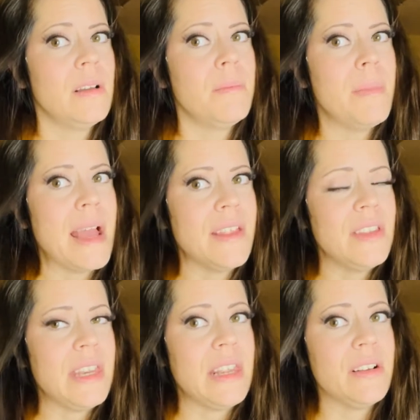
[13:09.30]
math
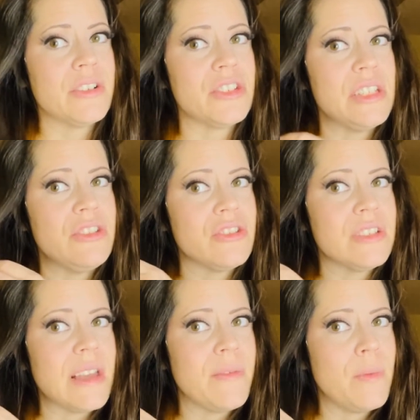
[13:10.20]
and English teachers
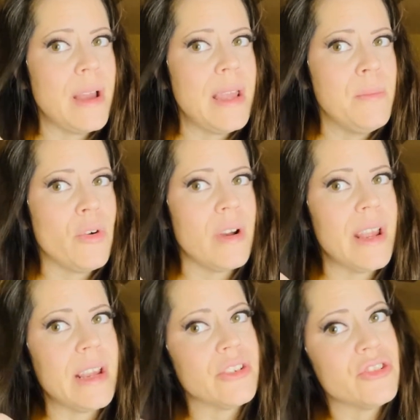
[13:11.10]
have way more
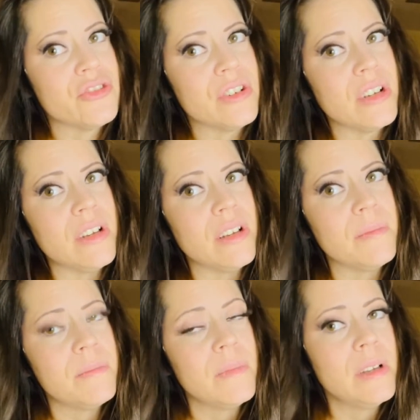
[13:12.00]
extra
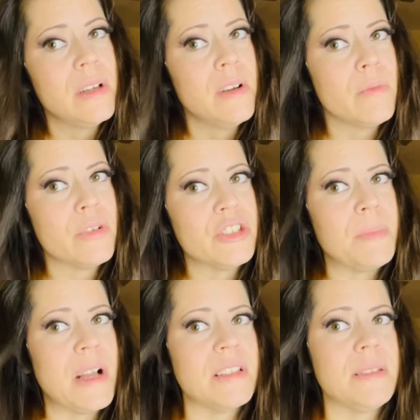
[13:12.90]

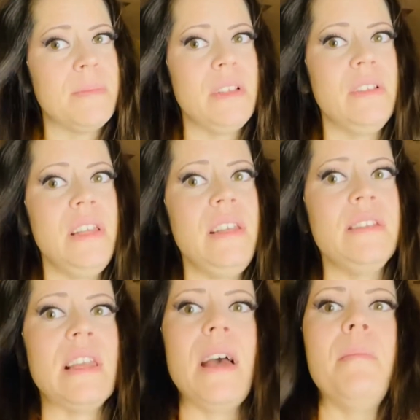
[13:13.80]
responsibilities
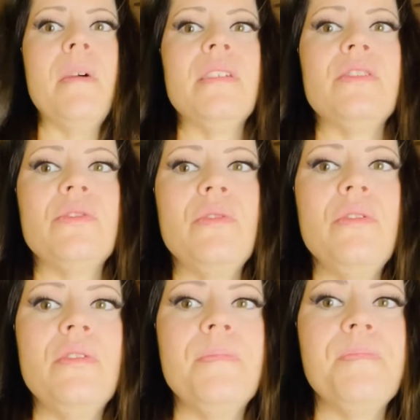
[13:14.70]
at my
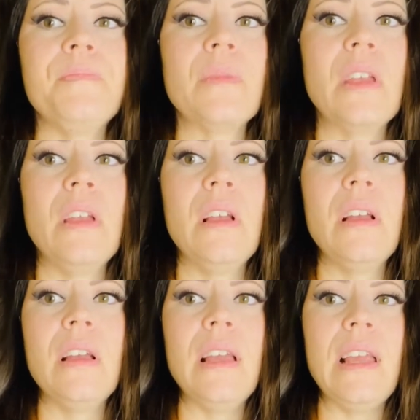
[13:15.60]
school,
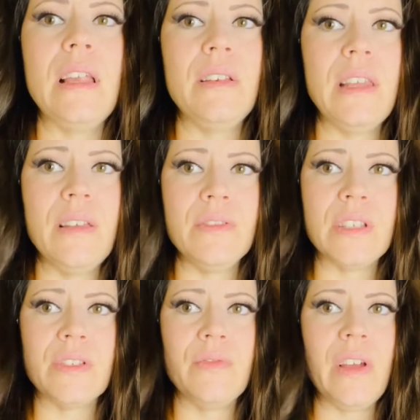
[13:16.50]
it gives
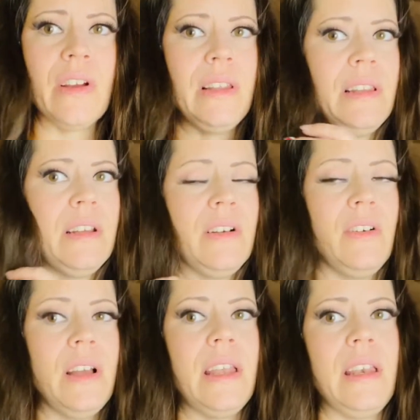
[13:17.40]
us very
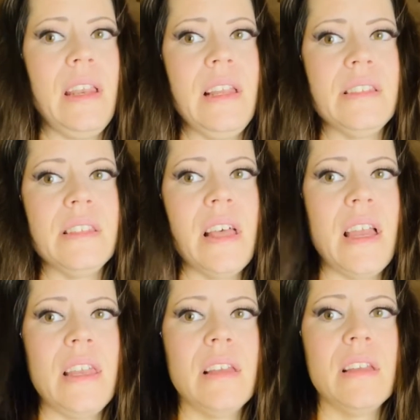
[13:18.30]
little. And it's
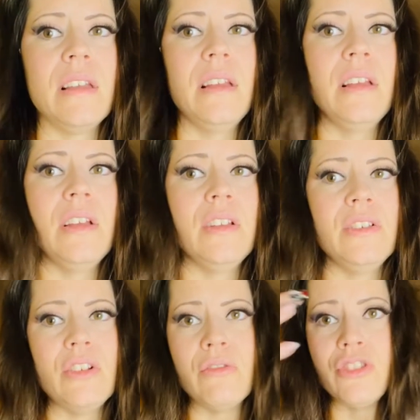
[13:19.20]
like,
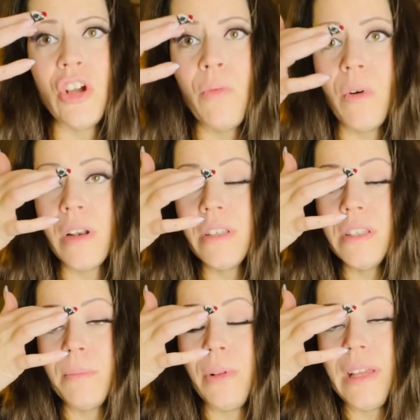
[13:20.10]
don't y'all want us
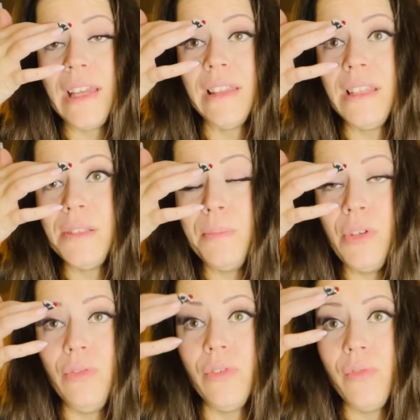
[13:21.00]
to plan these
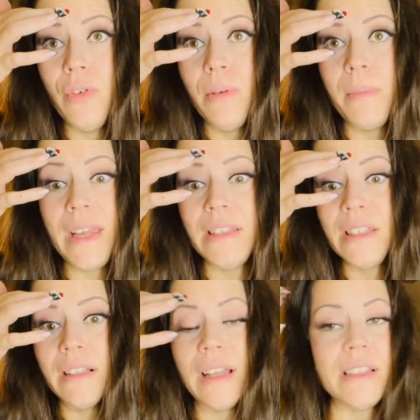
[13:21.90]
beautiful,
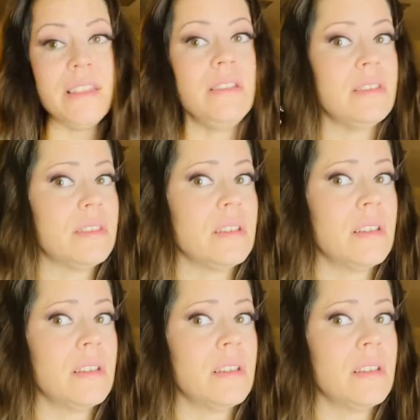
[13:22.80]
amazing lessons?